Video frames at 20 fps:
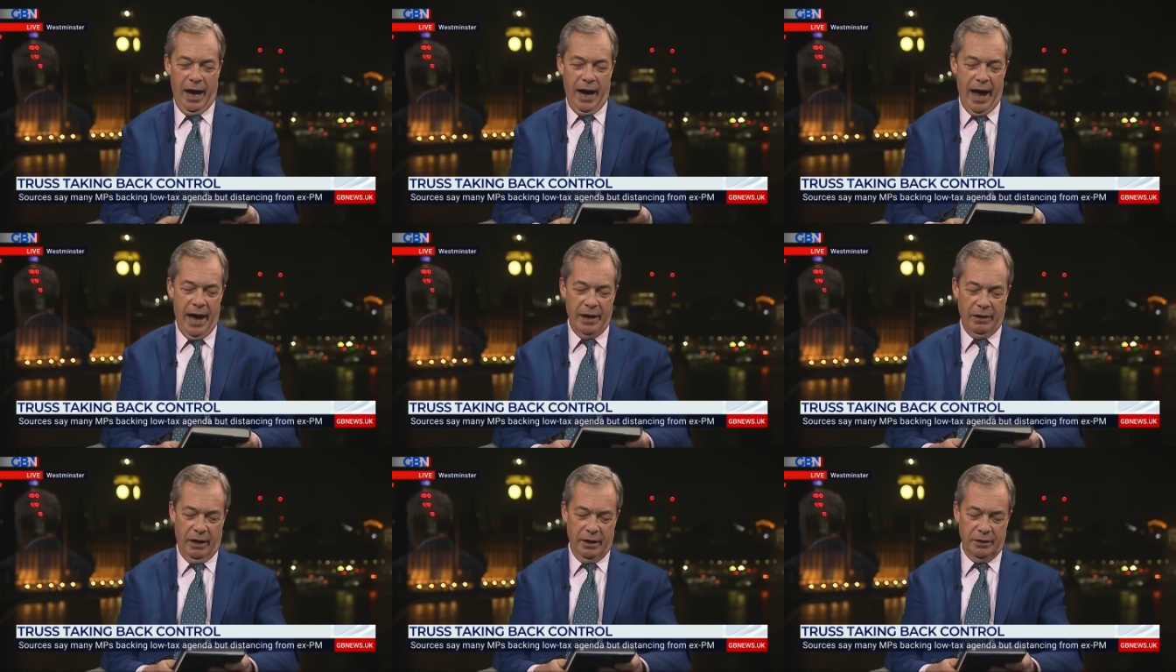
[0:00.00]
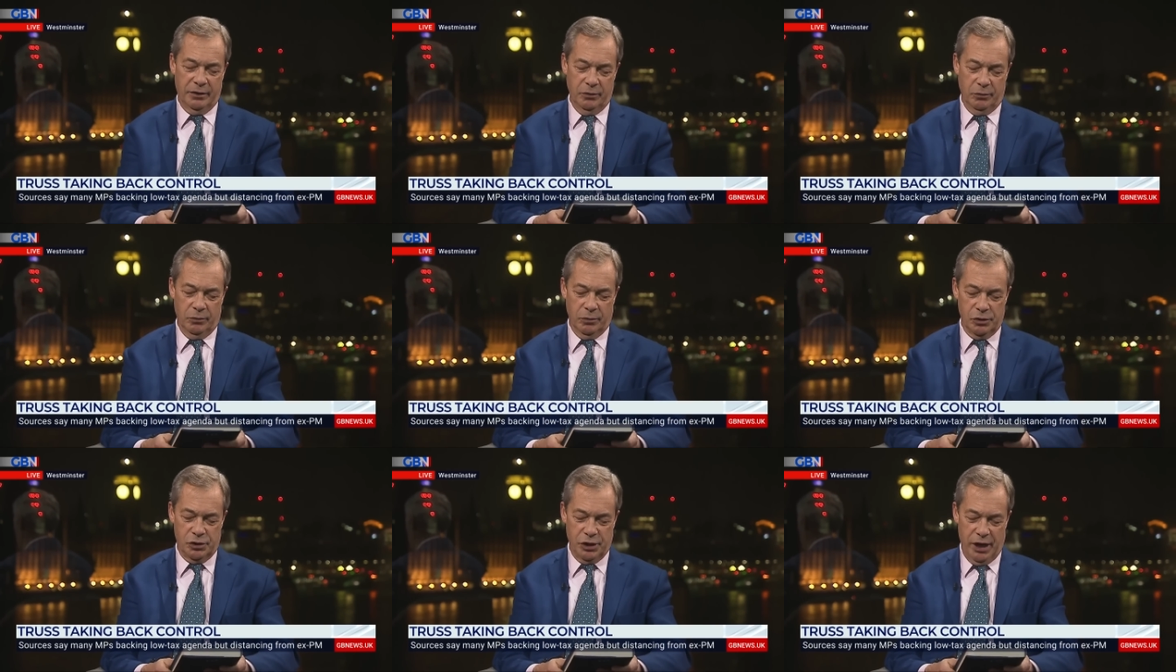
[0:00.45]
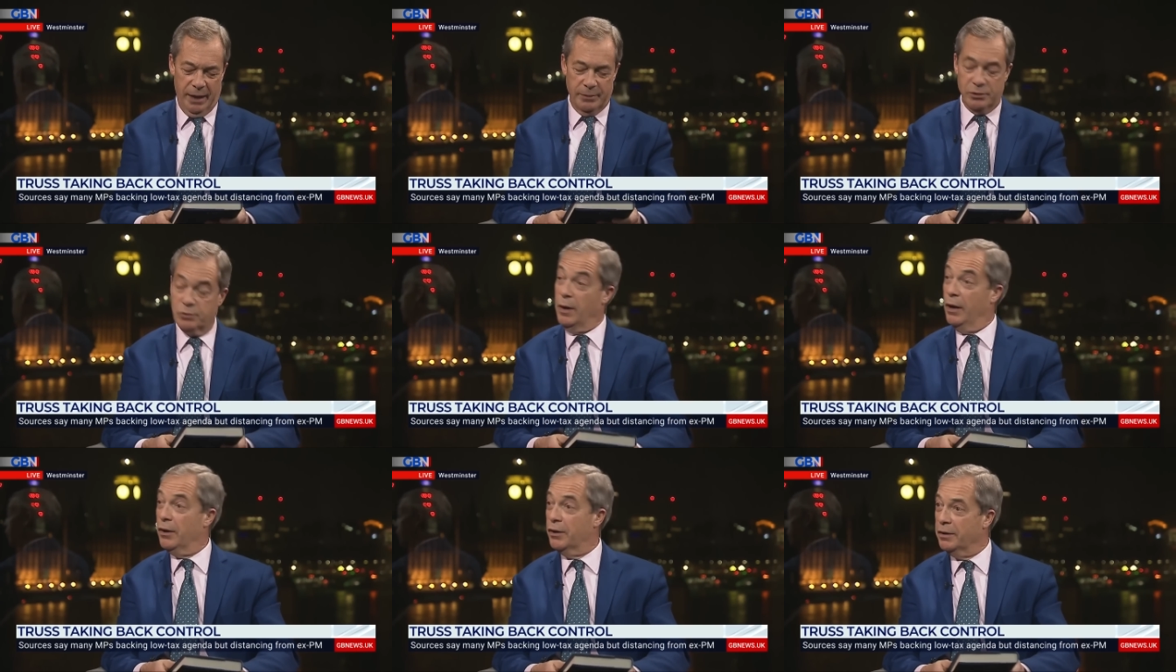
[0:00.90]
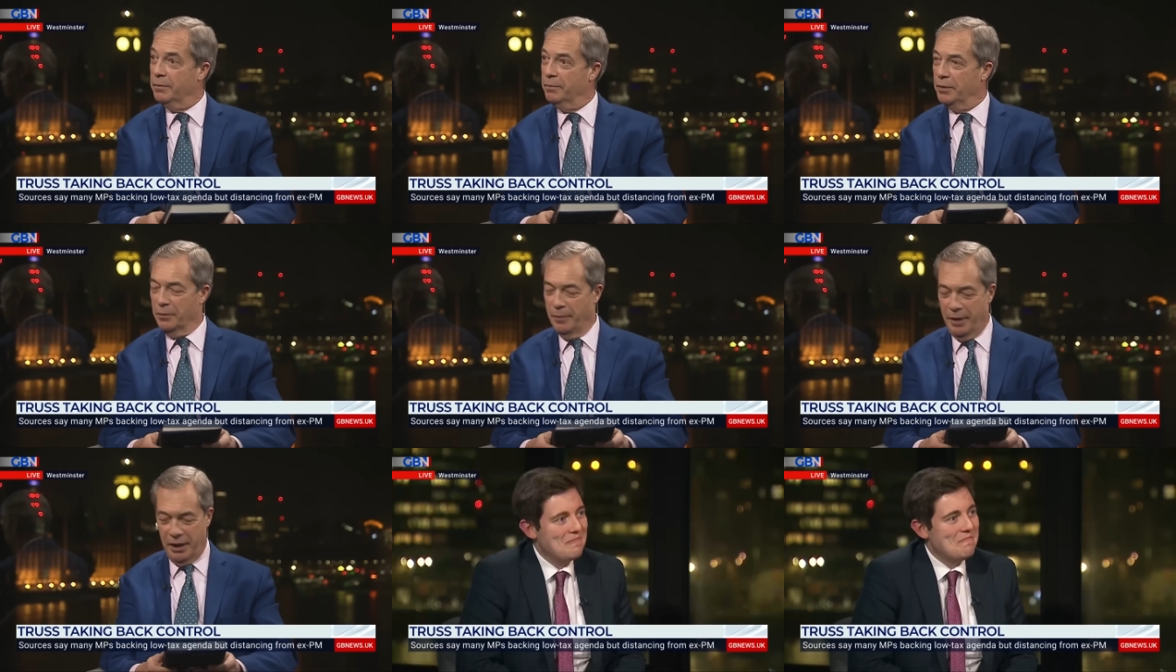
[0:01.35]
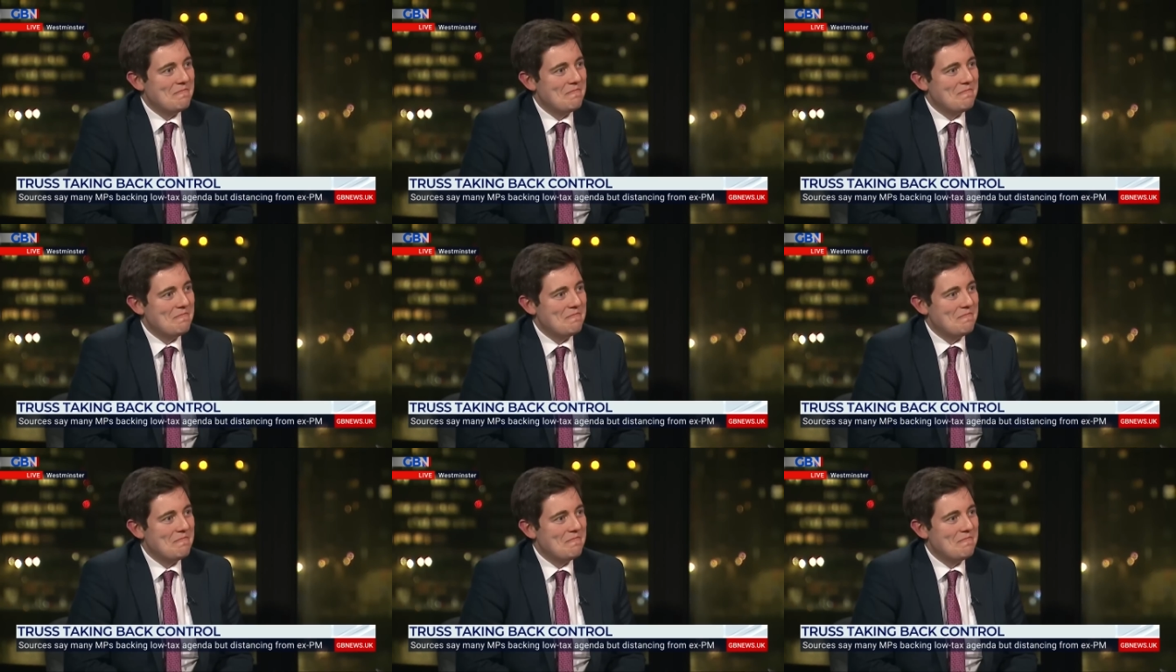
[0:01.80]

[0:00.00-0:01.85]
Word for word: And I thought, James, welcome by the way to the